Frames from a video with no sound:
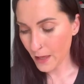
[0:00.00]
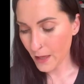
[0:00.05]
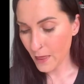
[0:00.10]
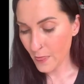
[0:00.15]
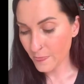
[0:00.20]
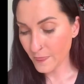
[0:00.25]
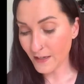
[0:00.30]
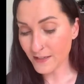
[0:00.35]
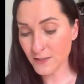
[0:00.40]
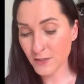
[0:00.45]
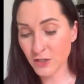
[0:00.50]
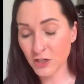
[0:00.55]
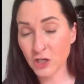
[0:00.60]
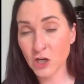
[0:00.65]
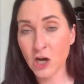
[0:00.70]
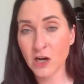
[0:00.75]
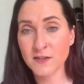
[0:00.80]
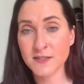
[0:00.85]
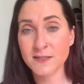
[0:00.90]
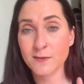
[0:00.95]
that's going to
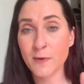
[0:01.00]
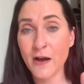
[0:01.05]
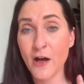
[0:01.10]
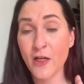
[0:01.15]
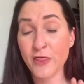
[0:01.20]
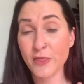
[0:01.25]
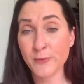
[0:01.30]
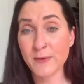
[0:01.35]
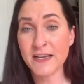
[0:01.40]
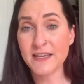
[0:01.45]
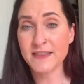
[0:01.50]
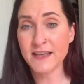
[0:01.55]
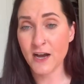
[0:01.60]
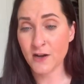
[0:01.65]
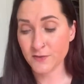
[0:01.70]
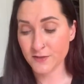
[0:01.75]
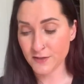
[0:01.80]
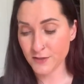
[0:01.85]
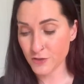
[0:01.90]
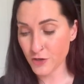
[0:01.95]
cost about
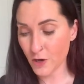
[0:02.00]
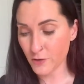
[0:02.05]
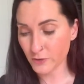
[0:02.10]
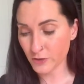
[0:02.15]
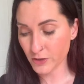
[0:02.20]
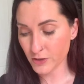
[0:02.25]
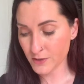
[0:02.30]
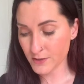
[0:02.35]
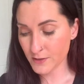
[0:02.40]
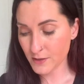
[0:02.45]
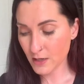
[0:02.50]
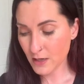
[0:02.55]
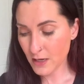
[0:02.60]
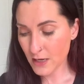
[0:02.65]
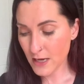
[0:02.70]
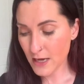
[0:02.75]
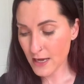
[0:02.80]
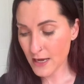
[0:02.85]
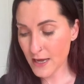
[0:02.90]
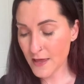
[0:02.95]
$3,000,
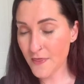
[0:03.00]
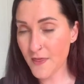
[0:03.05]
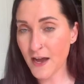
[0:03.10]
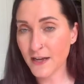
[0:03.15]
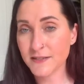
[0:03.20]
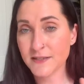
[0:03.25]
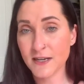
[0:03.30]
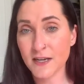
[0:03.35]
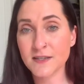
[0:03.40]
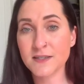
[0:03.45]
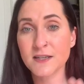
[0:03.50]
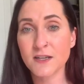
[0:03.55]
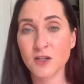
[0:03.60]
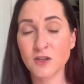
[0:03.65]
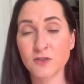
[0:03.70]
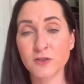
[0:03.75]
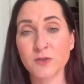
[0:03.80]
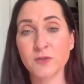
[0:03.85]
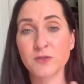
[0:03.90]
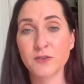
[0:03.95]
and that does
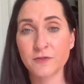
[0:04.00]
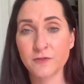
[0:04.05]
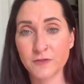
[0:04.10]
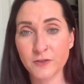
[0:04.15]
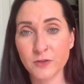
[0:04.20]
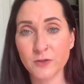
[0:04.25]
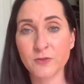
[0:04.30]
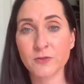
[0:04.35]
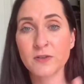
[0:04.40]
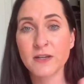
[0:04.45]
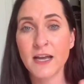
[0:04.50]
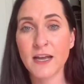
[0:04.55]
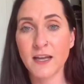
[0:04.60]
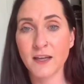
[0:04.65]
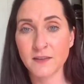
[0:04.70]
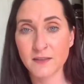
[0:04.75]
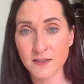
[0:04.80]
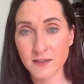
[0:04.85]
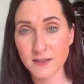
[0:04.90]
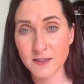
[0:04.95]
include the food
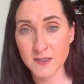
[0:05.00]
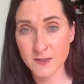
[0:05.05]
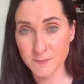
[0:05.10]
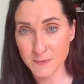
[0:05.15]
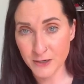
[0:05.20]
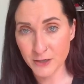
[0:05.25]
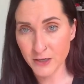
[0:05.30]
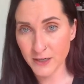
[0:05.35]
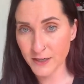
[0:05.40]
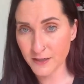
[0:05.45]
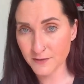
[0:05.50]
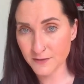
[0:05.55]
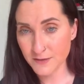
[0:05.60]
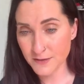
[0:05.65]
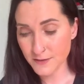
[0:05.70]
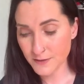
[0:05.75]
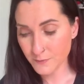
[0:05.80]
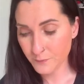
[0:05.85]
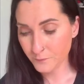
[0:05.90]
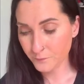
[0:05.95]
and the
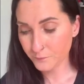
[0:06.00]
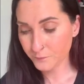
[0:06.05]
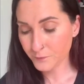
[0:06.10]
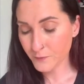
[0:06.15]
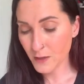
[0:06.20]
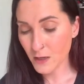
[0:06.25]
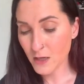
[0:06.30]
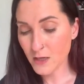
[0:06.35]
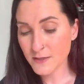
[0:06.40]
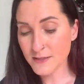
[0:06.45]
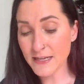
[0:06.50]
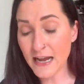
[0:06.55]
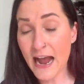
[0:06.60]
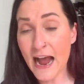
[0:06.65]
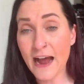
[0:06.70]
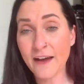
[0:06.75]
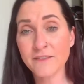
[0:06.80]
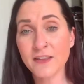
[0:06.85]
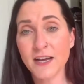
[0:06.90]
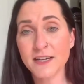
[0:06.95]
experience. To
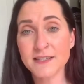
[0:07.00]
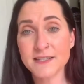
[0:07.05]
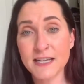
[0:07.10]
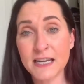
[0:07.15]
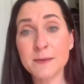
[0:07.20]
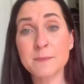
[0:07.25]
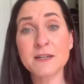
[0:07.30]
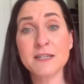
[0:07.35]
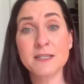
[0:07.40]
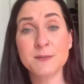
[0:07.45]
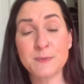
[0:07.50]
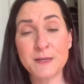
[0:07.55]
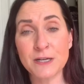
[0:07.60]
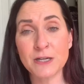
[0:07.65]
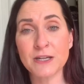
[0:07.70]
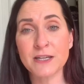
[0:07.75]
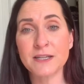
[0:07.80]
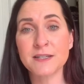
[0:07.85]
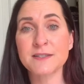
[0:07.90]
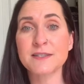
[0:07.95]
have that same
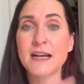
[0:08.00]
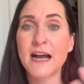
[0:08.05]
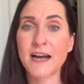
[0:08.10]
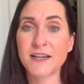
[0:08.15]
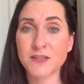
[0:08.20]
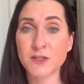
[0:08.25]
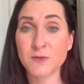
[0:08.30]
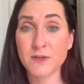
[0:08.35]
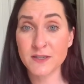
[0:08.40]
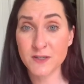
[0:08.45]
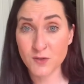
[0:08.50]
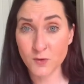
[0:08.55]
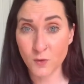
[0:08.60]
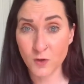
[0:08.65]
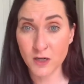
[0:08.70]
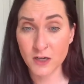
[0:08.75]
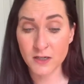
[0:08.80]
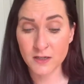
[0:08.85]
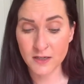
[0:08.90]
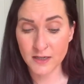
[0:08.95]
experience at the
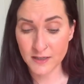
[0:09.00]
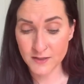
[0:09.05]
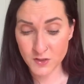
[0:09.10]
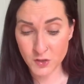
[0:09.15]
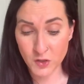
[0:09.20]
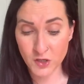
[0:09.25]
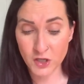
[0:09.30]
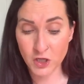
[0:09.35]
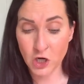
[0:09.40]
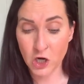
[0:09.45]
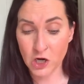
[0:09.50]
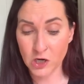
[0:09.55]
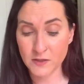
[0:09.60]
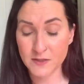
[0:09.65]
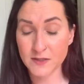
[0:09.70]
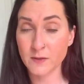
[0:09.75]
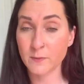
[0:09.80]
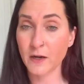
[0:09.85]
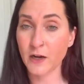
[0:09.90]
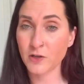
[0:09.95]
resort, it's going to cost
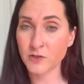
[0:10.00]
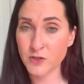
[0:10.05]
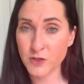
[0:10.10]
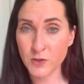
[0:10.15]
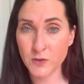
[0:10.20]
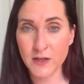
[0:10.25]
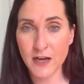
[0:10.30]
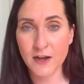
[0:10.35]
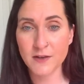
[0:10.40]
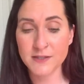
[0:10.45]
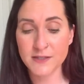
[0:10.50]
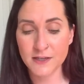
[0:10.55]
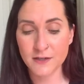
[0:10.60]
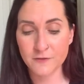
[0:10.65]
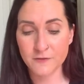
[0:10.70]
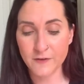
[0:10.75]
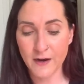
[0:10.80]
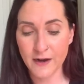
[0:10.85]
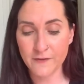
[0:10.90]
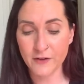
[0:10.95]
about
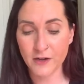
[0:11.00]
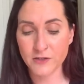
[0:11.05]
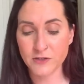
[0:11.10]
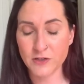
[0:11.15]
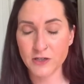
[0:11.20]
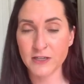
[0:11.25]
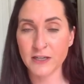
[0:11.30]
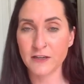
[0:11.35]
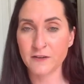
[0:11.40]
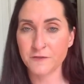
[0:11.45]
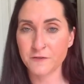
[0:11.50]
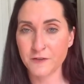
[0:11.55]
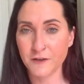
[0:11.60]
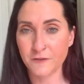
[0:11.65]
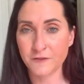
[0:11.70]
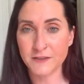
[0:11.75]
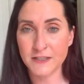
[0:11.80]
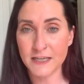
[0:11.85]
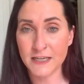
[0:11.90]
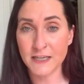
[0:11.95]

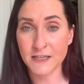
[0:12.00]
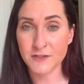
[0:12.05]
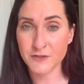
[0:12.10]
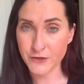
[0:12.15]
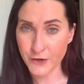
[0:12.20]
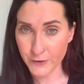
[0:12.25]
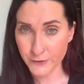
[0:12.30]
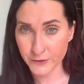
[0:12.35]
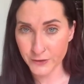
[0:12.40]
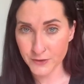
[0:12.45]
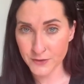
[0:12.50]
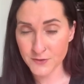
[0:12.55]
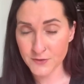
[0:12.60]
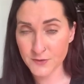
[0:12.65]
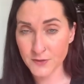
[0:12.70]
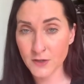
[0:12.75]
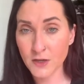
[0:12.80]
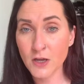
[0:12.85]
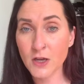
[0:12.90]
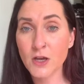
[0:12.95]
$2,550.
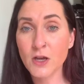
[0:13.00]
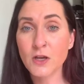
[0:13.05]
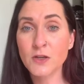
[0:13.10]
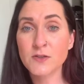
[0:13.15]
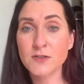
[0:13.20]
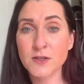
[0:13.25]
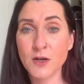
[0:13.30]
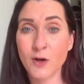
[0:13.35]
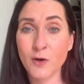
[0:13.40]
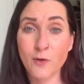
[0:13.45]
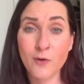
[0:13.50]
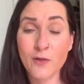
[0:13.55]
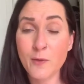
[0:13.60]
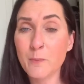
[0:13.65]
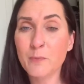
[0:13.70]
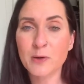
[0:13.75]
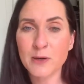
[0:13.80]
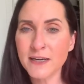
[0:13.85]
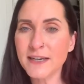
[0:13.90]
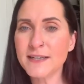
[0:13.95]
So
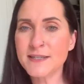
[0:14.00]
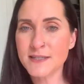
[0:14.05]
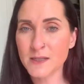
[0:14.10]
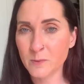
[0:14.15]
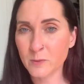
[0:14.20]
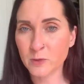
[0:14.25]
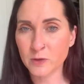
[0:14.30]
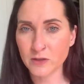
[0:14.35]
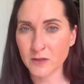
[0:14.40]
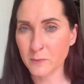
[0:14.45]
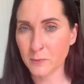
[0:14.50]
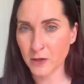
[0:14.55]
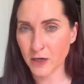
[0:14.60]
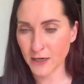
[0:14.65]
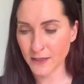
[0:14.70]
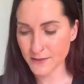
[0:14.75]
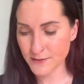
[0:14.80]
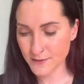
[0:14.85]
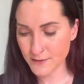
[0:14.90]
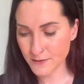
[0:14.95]
pretty similar in
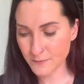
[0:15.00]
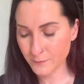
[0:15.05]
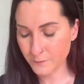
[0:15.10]
price.